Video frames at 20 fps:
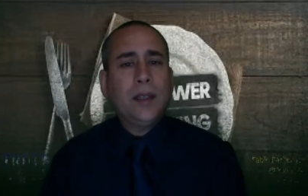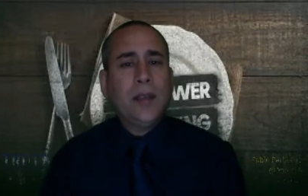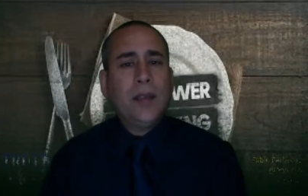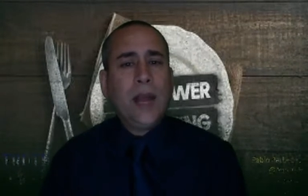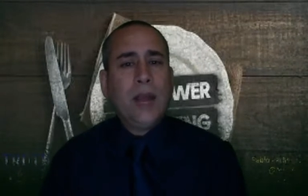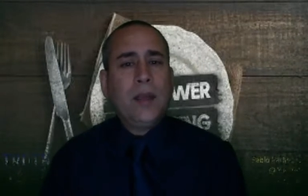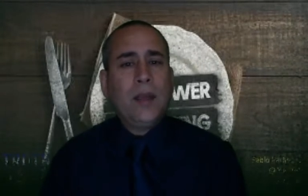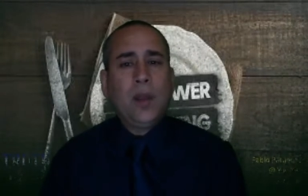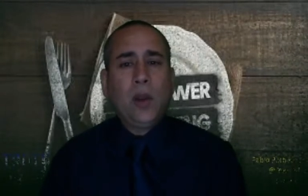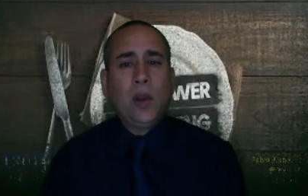
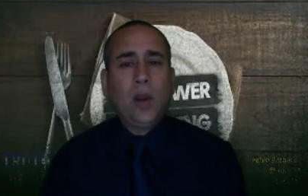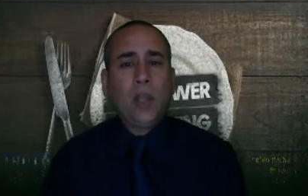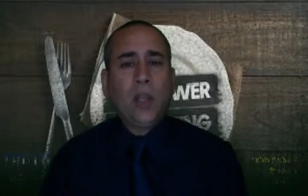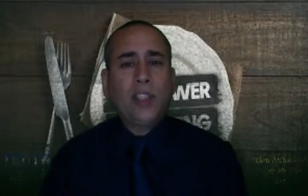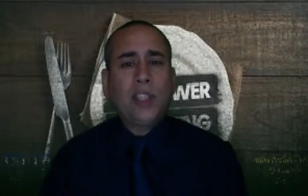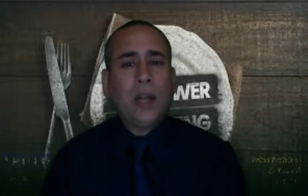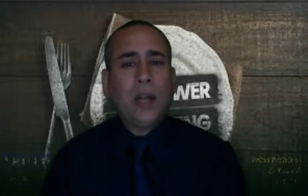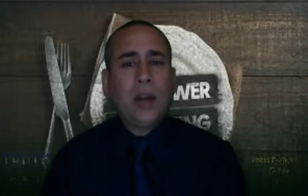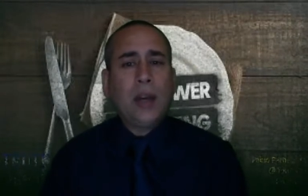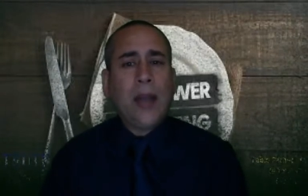And the Lord
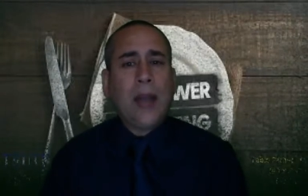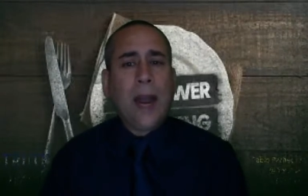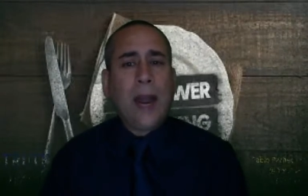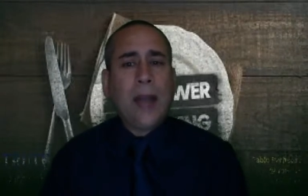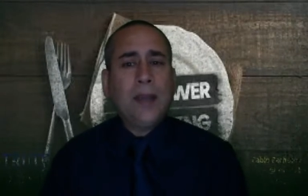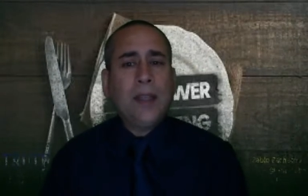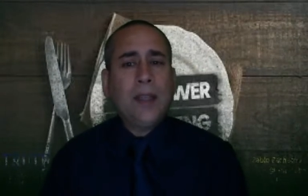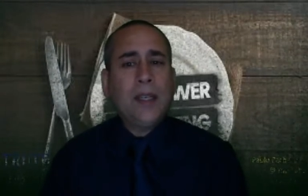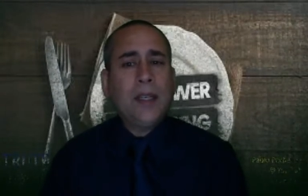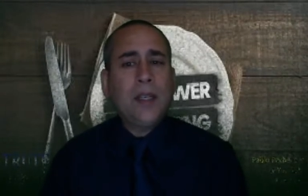shall
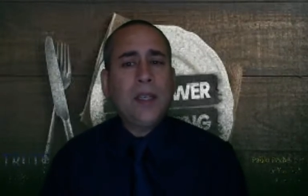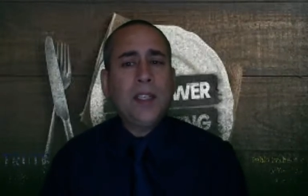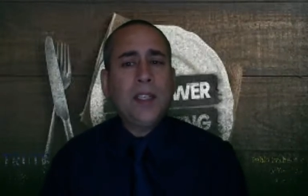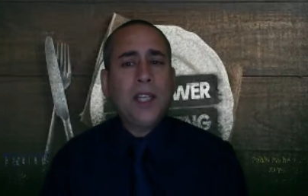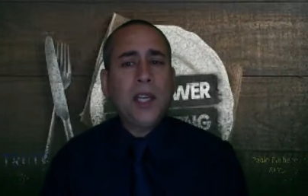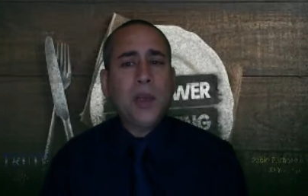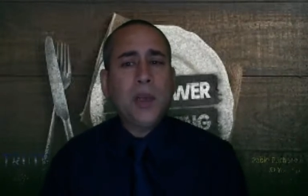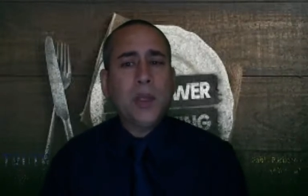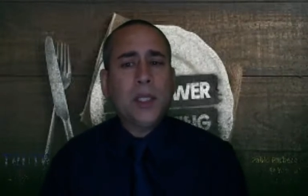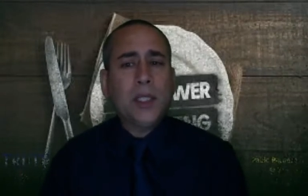guide thee
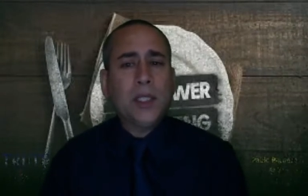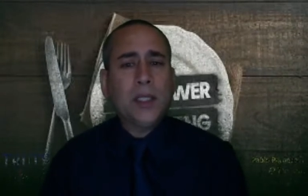continually,